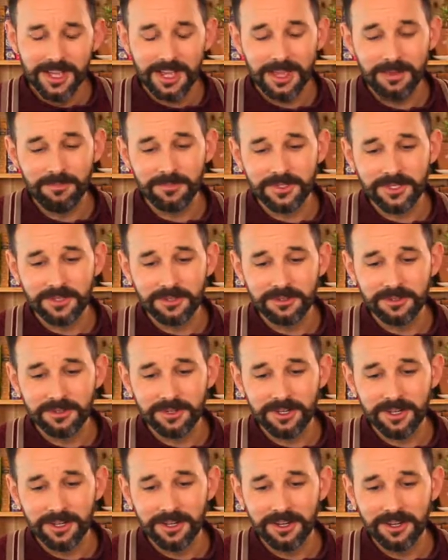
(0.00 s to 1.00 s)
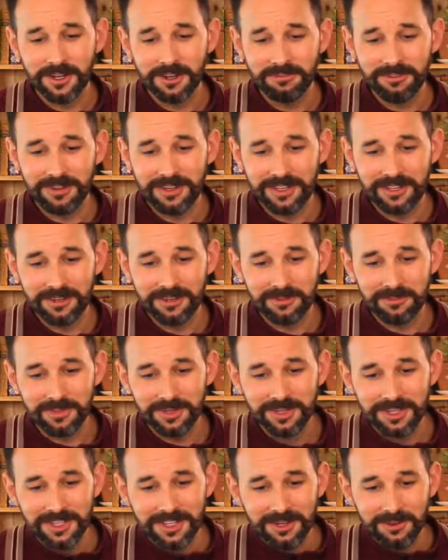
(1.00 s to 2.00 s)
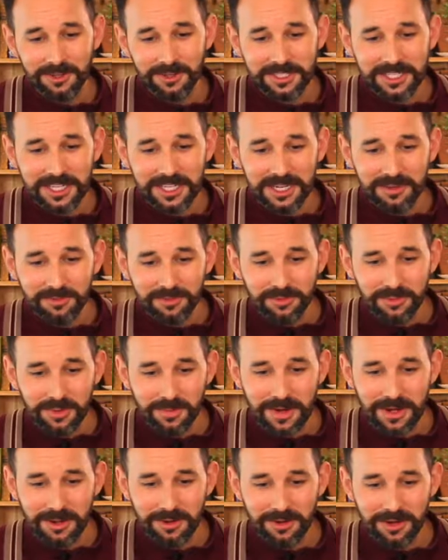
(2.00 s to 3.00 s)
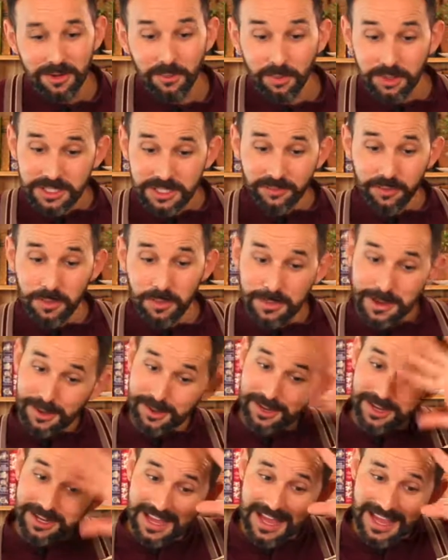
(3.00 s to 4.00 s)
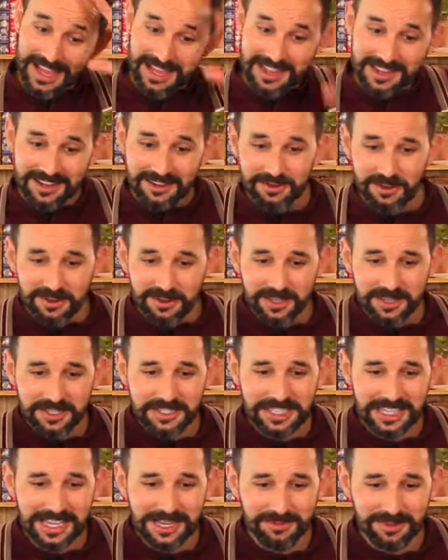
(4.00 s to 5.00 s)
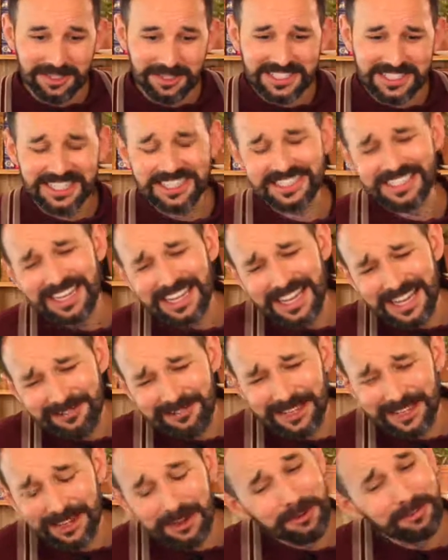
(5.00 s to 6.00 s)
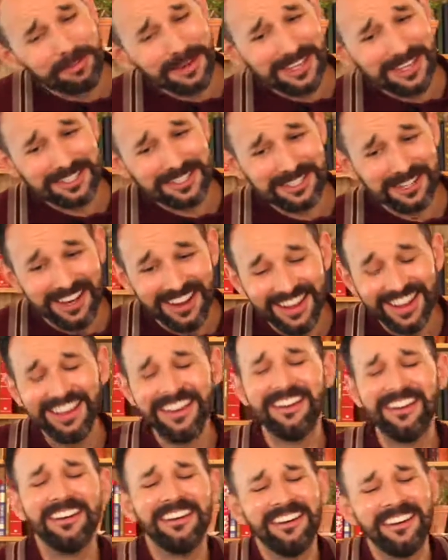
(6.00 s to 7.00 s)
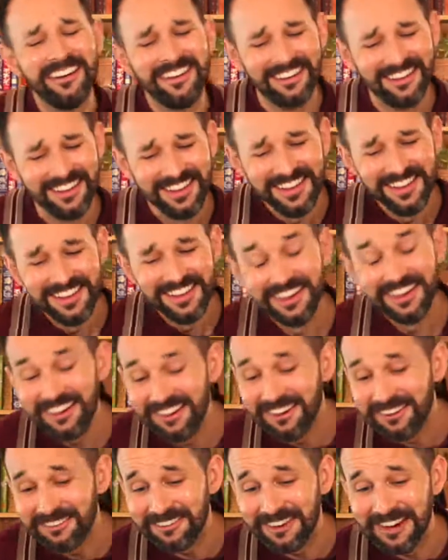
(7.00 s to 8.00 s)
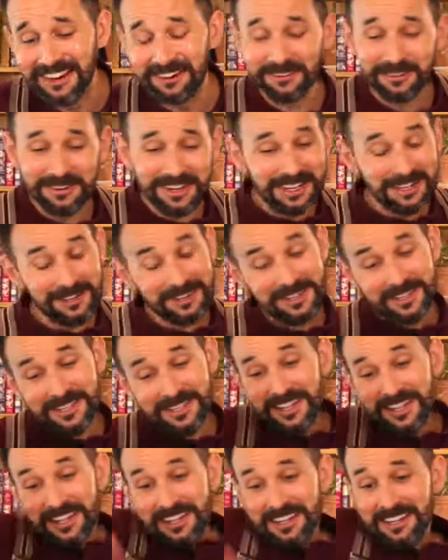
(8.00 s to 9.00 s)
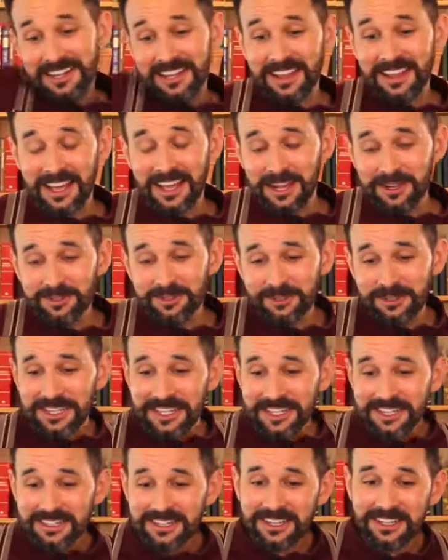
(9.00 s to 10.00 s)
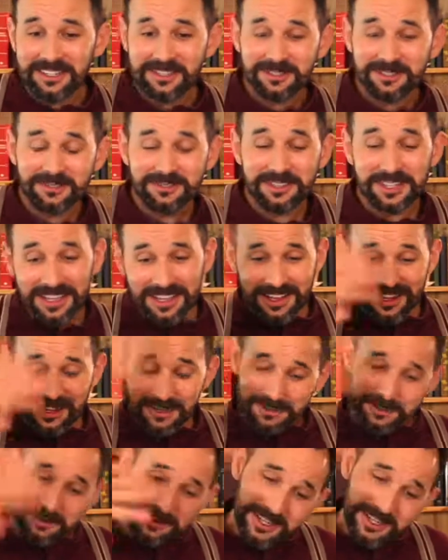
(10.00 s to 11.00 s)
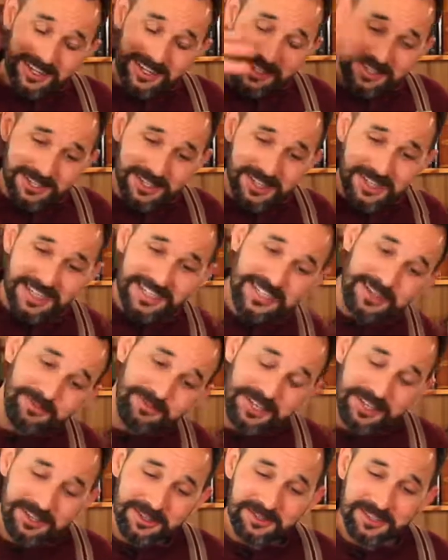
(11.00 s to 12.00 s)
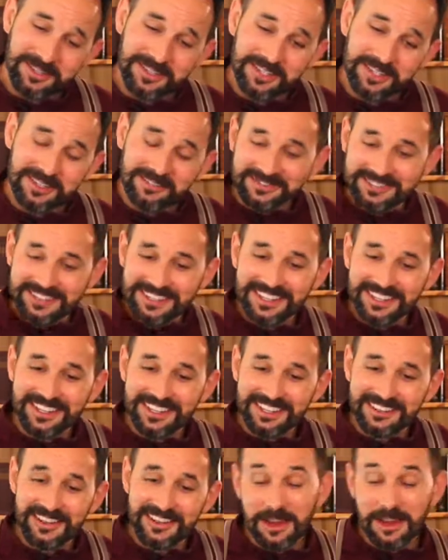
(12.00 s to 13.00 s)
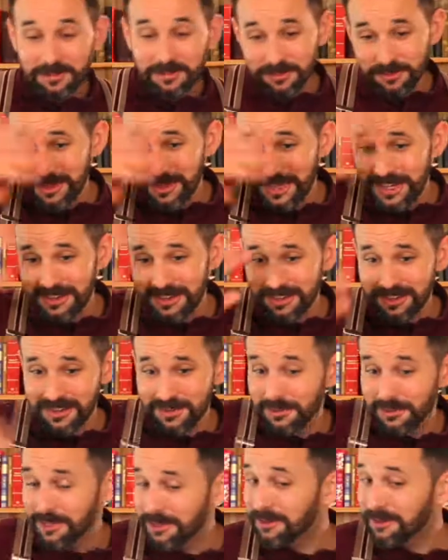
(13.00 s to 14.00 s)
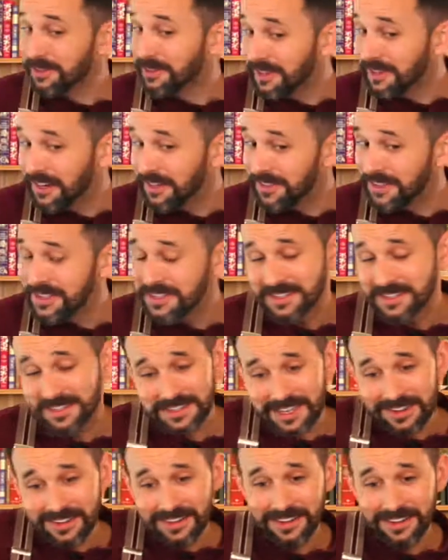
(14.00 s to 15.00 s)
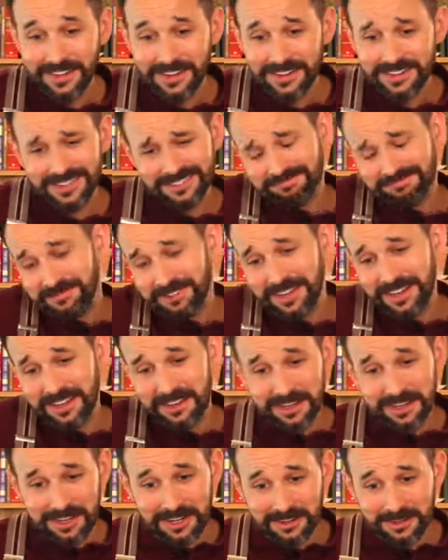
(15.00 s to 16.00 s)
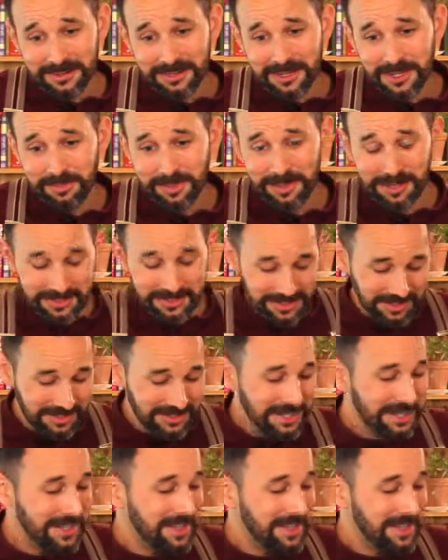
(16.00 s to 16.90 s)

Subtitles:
So I really hope. Watching him from America. Hey, well, nursing him at 6 a.m. here. Oh, bless you. Oh, wow. Well, look at that. A truly international thing. Hello, tiny 10-week-old son. I'm from England, and we all look like this and sound like this, and for that, I can only apologise.